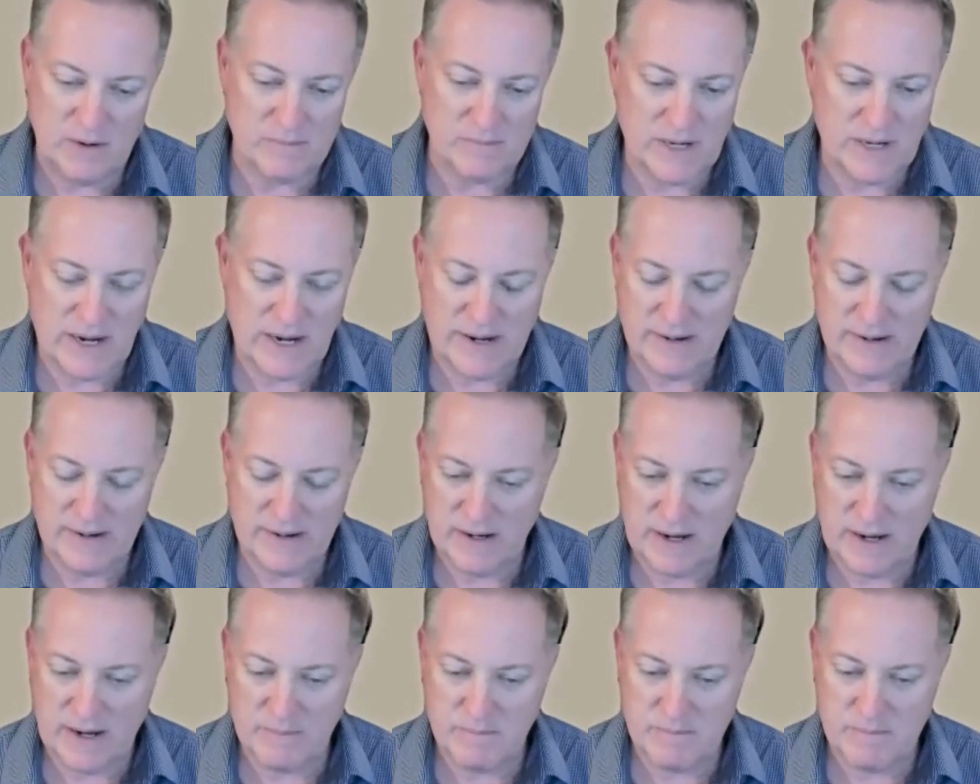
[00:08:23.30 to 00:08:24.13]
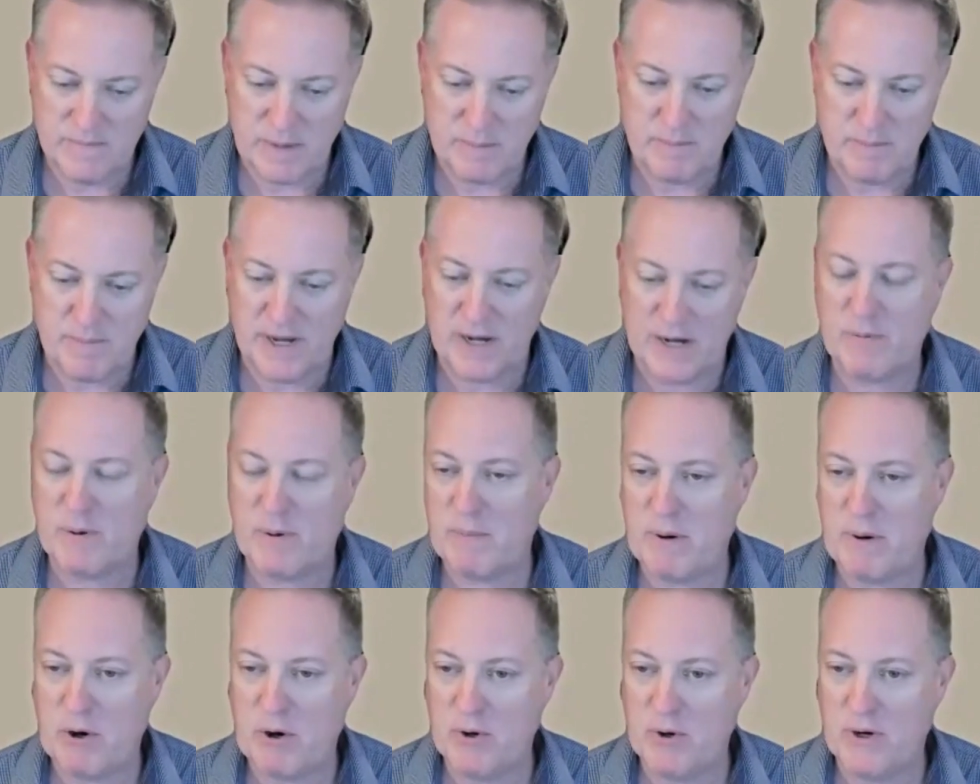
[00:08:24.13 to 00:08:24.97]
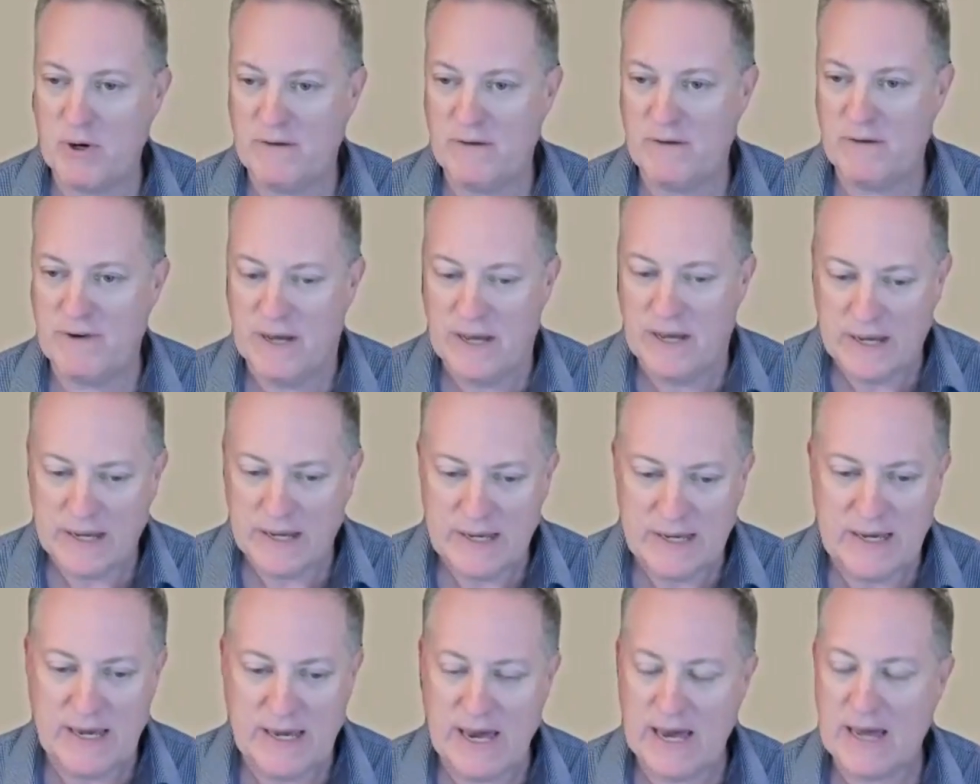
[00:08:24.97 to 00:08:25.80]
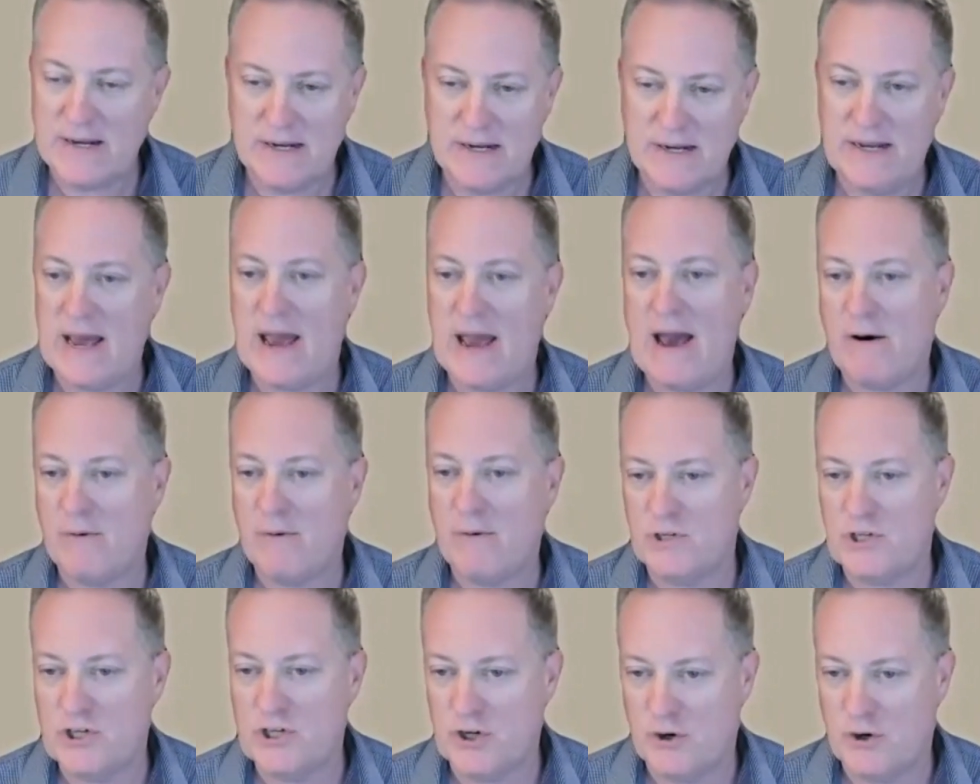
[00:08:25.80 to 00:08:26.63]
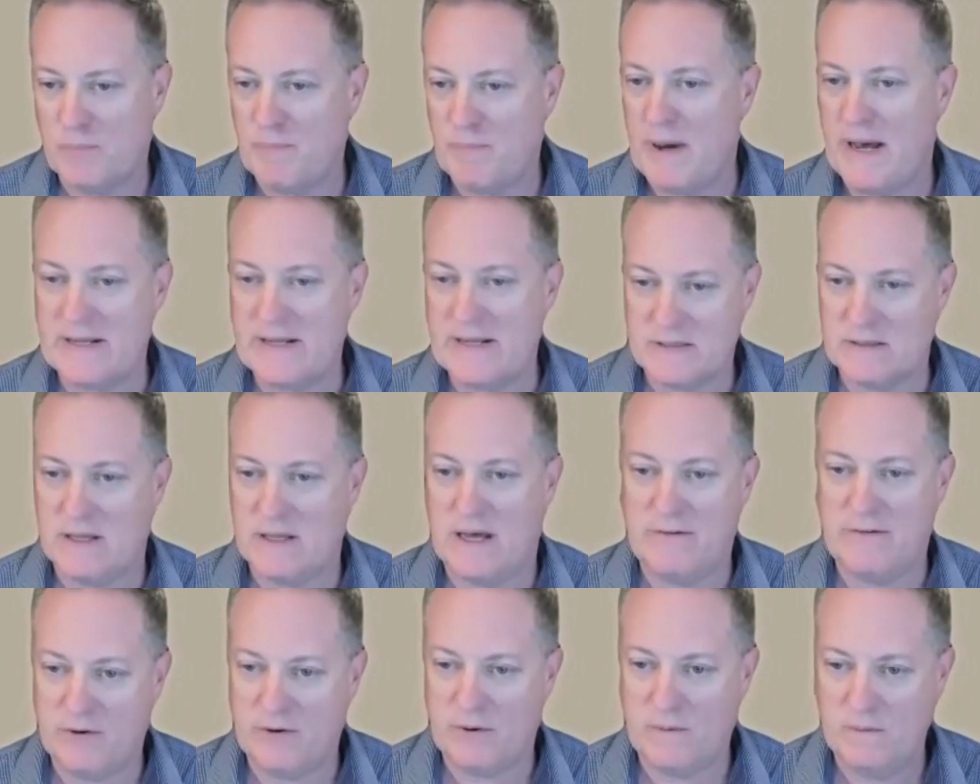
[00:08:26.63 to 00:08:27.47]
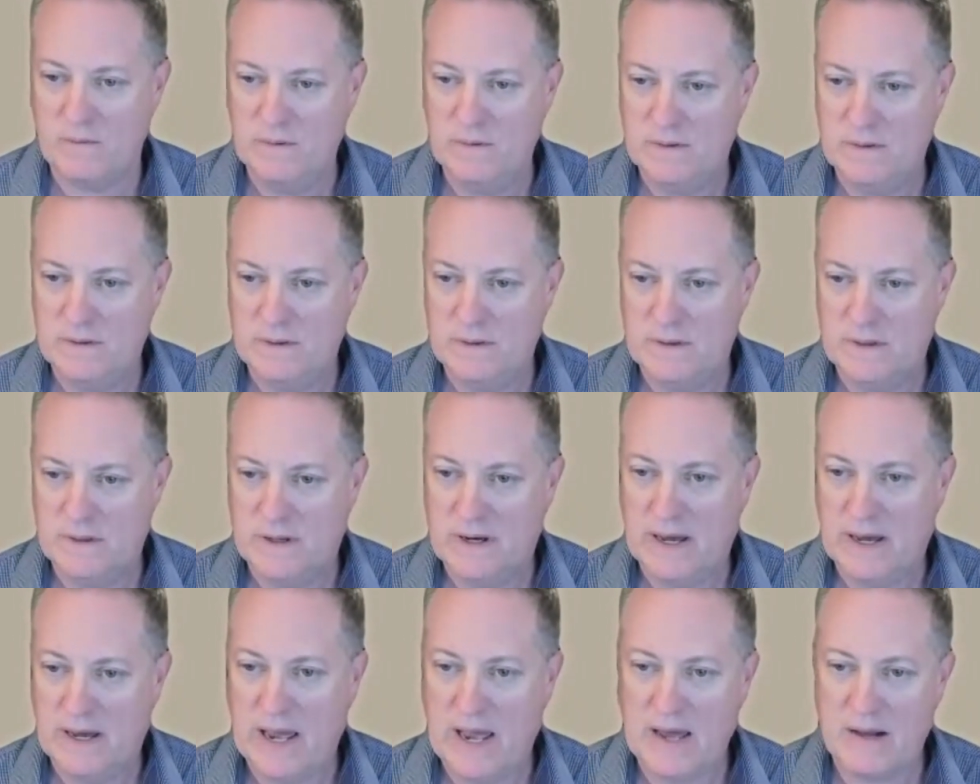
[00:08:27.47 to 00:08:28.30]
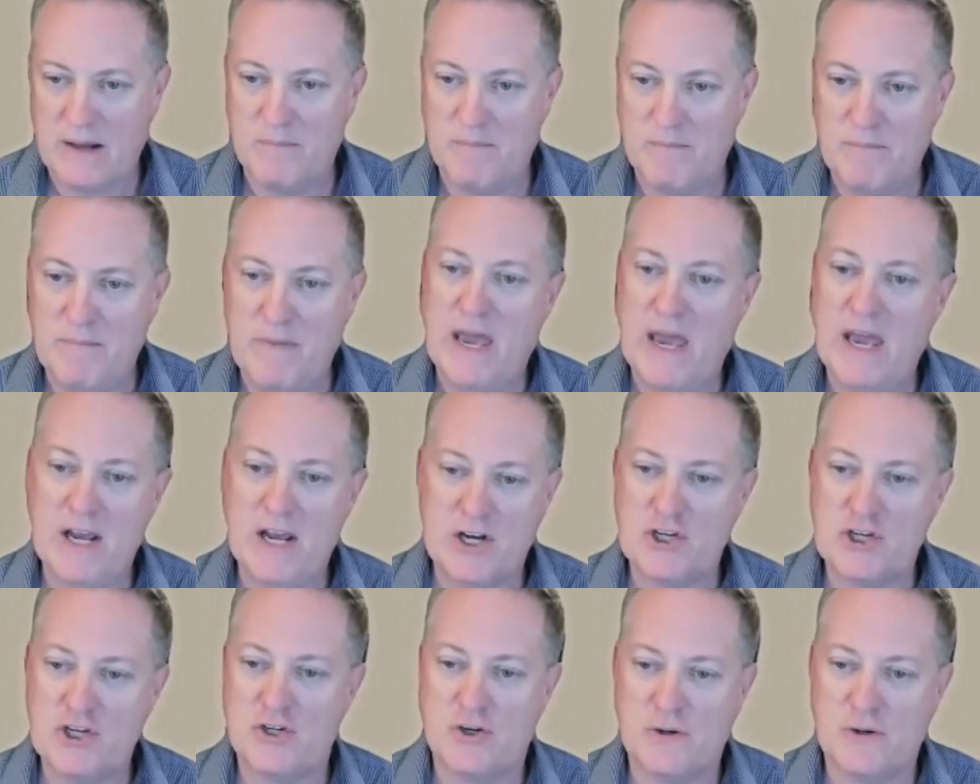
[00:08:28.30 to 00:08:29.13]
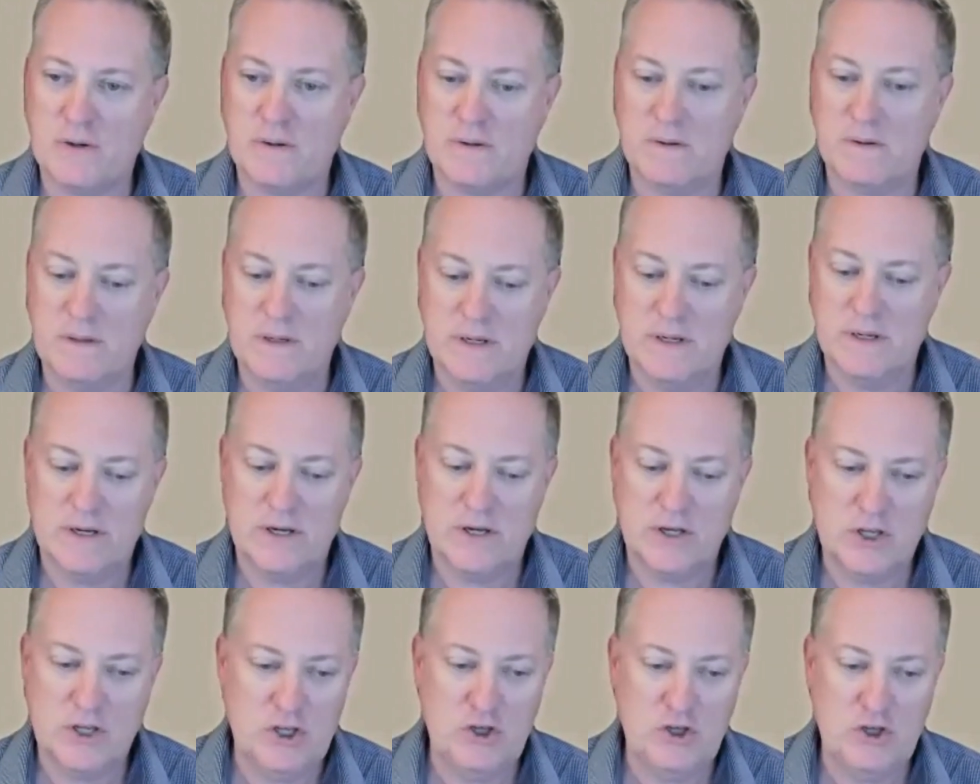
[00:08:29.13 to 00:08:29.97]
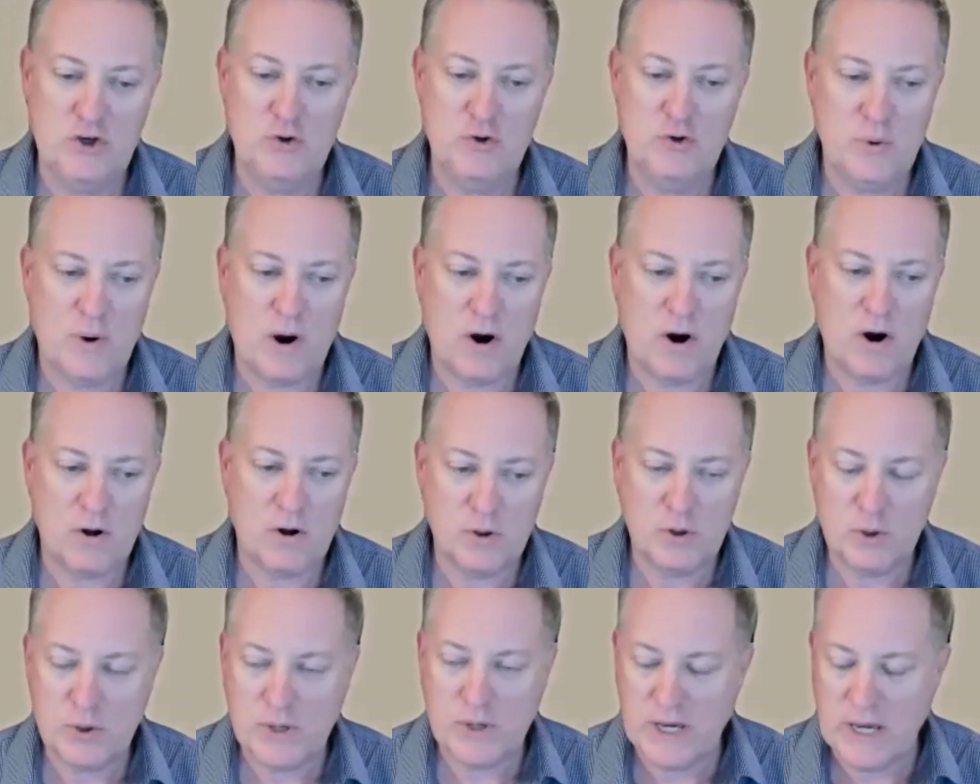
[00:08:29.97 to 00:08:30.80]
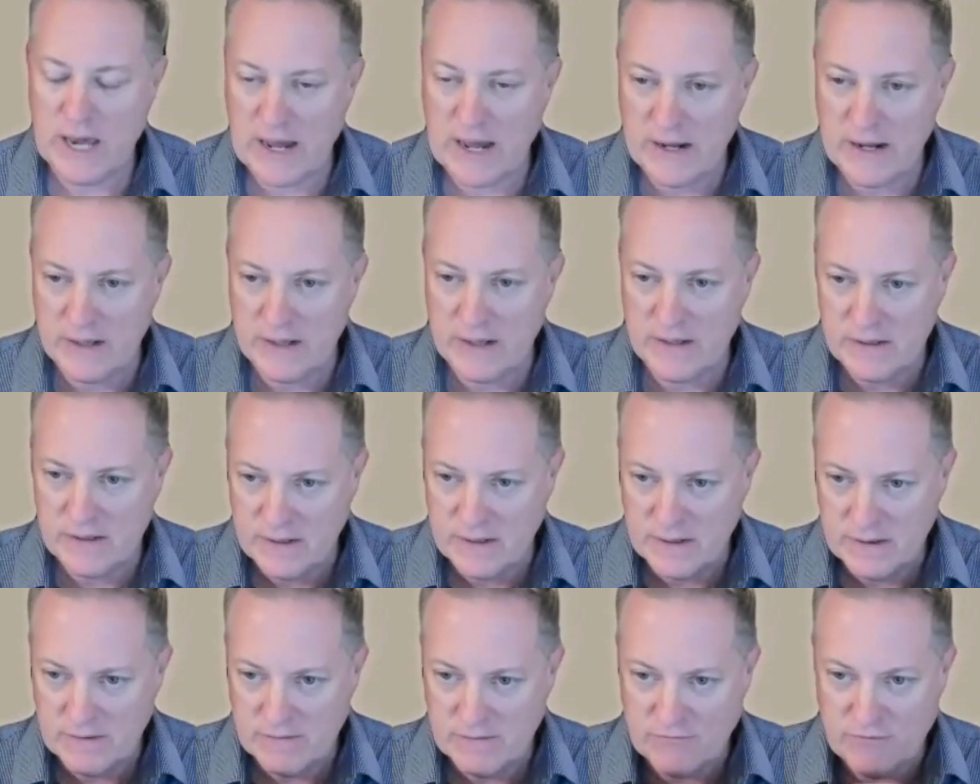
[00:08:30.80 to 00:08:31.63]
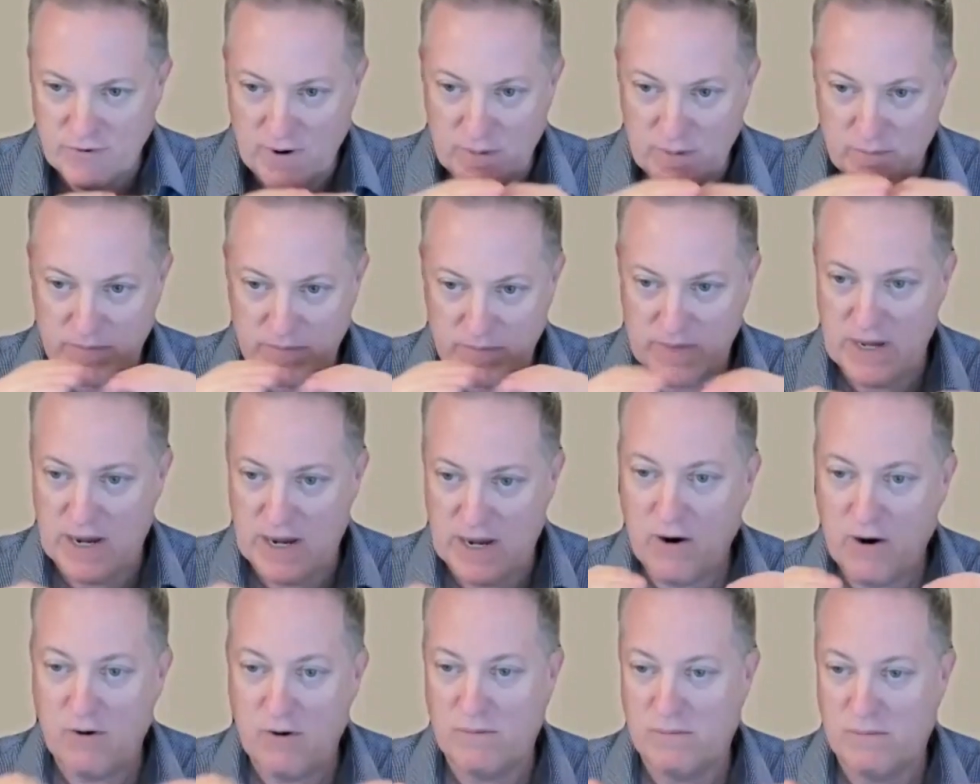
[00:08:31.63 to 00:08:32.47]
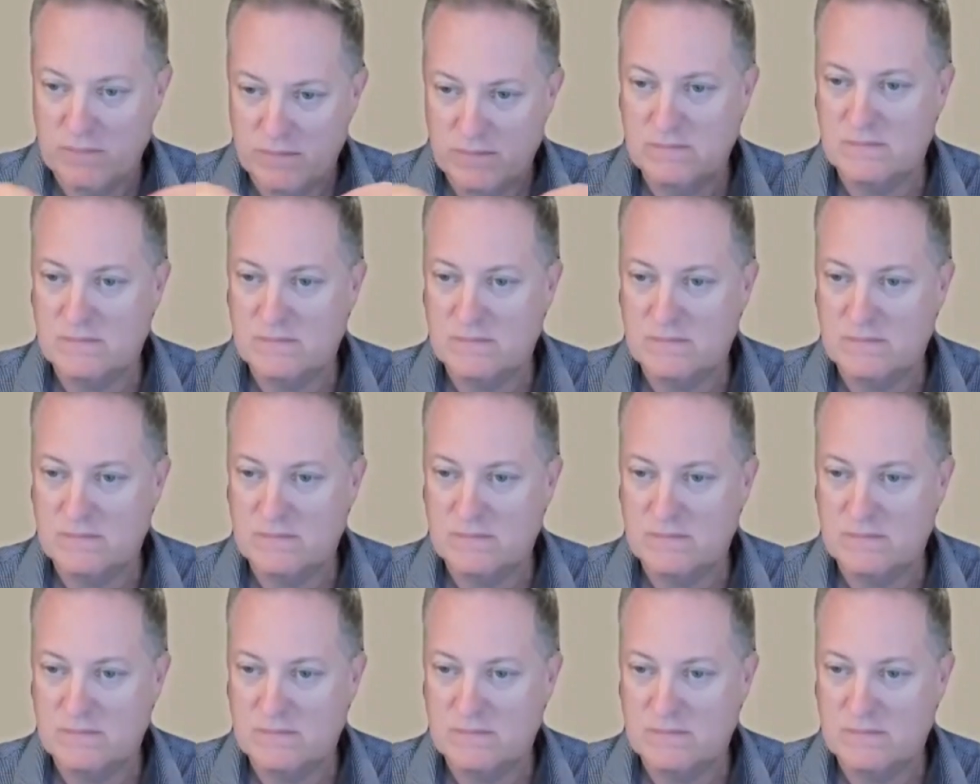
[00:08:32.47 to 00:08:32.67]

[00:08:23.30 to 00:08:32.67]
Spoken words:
I'm a big proponent of get down to your pet's level and make sure you are looking at it from their